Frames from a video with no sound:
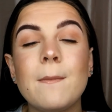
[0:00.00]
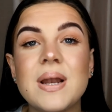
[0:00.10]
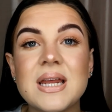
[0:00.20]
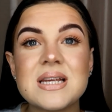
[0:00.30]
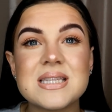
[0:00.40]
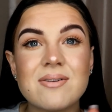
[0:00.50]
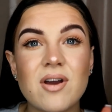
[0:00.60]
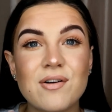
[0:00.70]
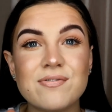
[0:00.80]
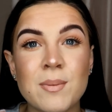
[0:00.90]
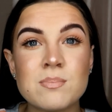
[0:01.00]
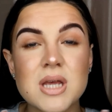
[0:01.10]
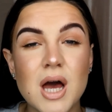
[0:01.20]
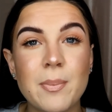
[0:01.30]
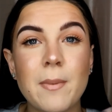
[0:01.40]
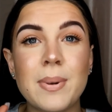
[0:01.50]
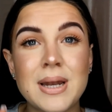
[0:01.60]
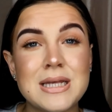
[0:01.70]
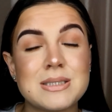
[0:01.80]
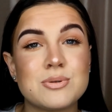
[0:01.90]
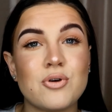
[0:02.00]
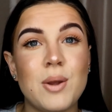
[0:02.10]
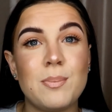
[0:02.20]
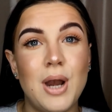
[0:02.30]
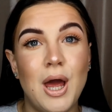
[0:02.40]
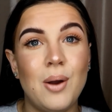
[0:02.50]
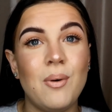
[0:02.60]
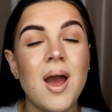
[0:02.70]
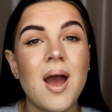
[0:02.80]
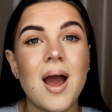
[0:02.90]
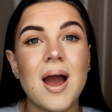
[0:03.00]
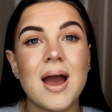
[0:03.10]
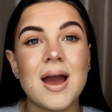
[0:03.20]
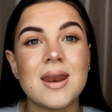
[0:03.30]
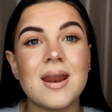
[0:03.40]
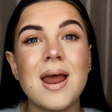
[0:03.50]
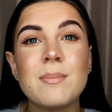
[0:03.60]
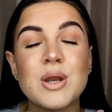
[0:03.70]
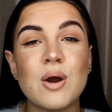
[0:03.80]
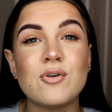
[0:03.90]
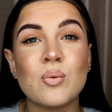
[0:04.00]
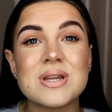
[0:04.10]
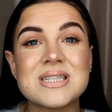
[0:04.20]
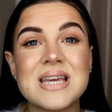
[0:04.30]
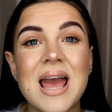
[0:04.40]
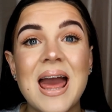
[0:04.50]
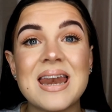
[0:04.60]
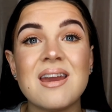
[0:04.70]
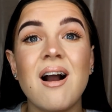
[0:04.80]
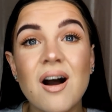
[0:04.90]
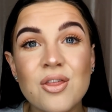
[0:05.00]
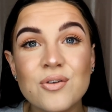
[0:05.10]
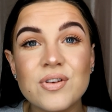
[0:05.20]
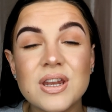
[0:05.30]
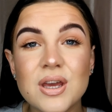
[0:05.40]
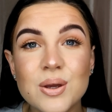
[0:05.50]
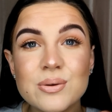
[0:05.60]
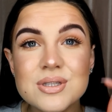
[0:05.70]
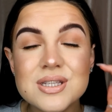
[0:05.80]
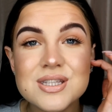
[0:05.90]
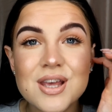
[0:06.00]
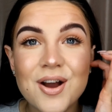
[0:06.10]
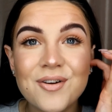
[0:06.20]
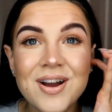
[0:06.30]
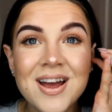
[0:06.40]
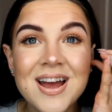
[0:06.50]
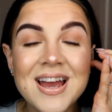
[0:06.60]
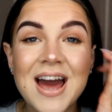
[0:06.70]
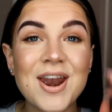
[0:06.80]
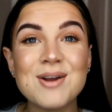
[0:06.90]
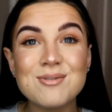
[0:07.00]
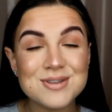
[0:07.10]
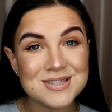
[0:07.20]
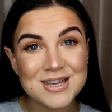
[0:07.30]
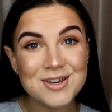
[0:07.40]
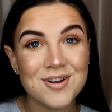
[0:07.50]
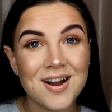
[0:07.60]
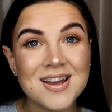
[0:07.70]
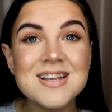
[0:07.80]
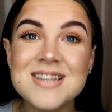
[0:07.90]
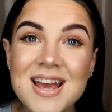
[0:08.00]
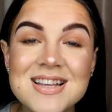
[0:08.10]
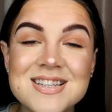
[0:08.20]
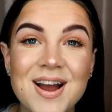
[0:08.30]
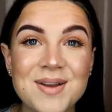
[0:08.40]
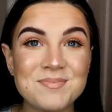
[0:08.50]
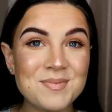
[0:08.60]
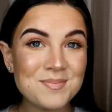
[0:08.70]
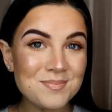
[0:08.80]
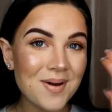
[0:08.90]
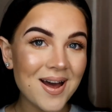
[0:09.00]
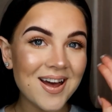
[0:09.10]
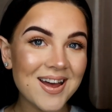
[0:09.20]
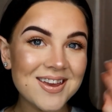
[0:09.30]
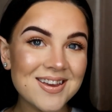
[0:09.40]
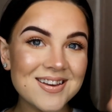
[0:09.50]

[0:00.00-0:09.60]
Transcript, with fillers: please give it a thumbs up, please subscribe below, and let me know if you want to see any other videos. So, and I will see you guys next time. Bye!